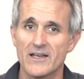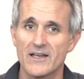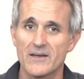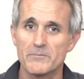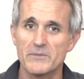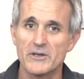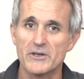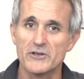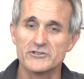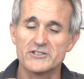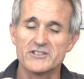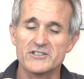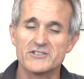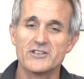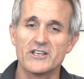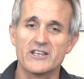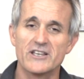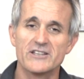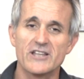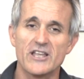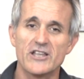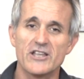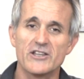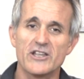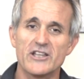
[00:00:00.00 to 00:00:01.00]
because
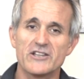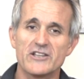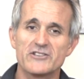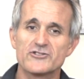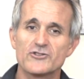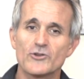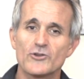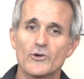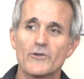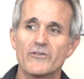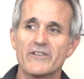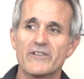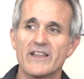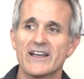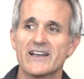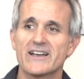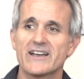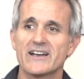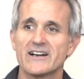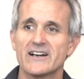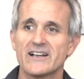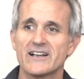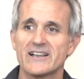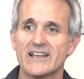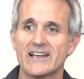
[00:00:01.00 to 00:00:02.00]
it's sort of like
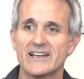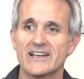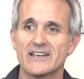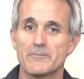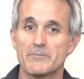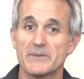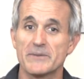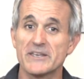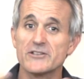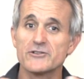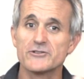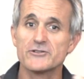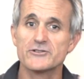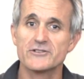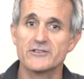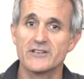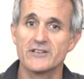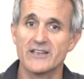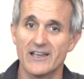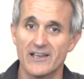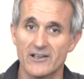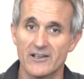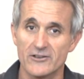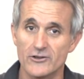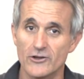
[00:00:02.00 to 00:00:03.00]
a
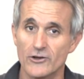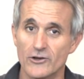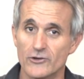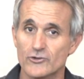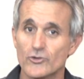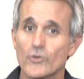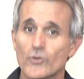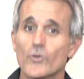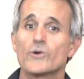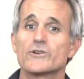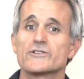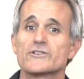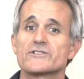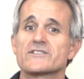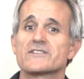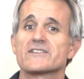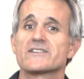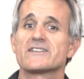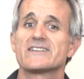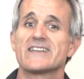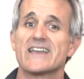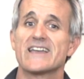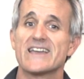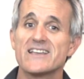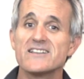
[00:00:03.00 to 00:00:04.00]
penis
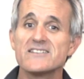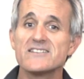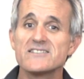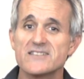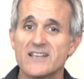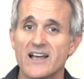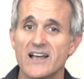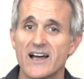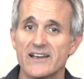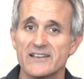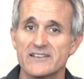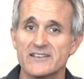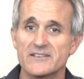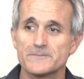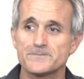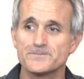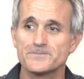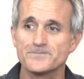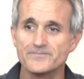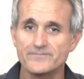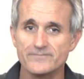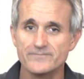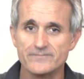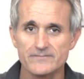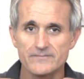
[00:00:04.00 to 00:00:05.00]
towards the inside.
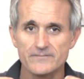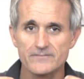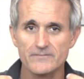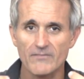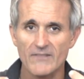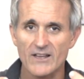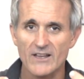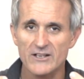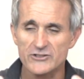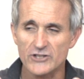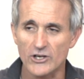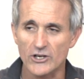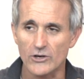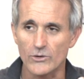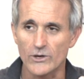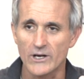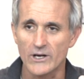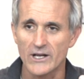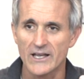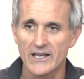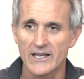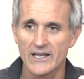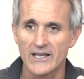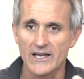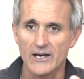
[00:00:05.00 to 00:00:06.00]
So
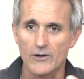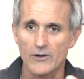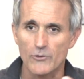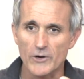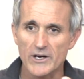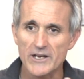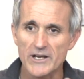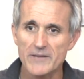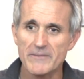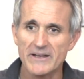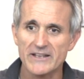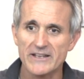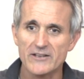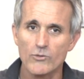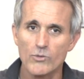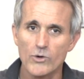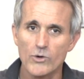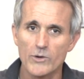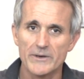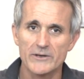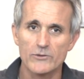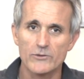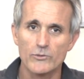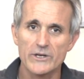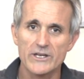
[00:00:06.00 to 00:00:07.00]
really, man and
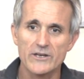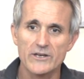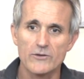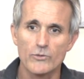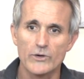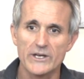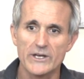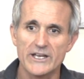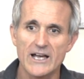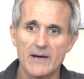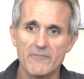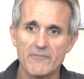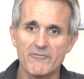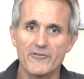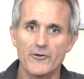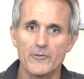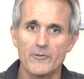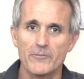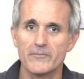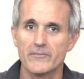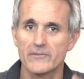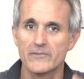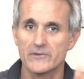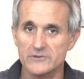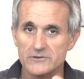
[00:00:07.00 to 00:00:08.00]
woman, we come
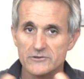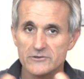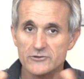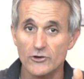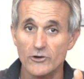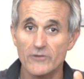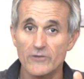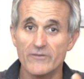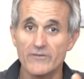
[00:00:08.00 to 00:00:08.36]
from sort of